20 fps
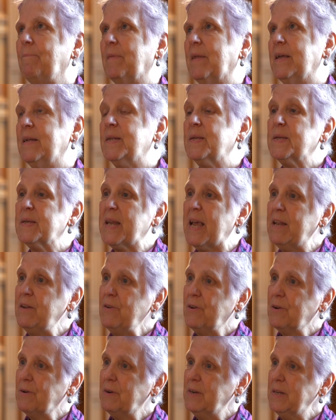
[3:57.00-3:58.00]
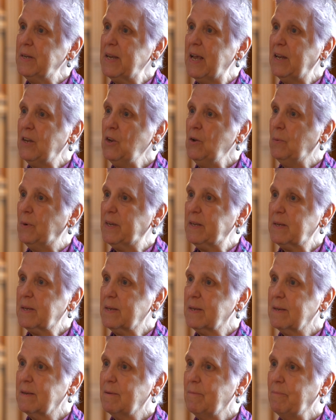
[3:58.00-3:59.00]
it's tender and
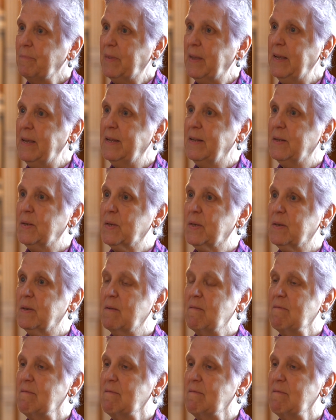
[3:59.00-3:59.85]
tenuous. It's